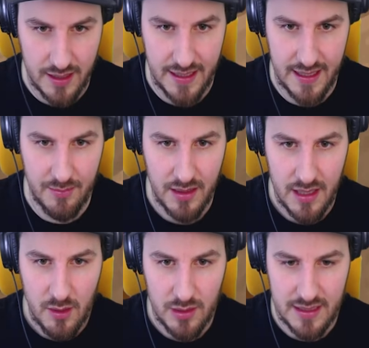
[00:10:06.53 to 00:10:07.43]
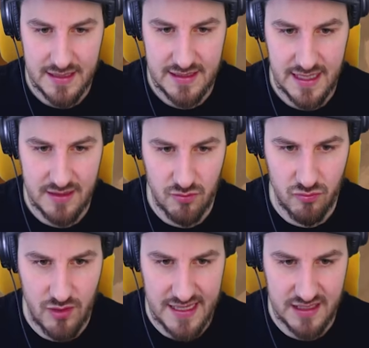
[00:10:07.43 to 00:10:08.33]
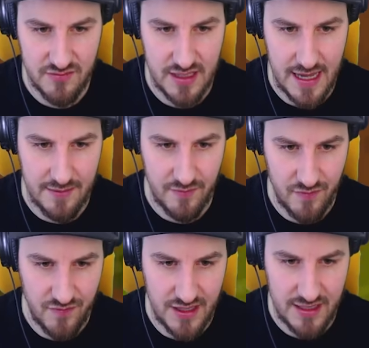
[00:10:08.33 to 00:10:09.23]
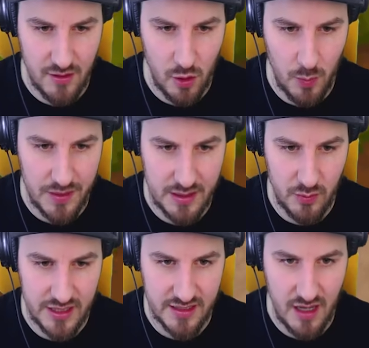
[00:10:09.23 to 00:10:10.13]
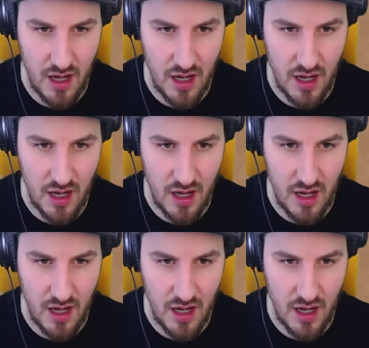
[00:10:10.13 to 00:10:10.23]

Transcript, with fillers: Um, let's get the rest of it and fill it up, and then we can.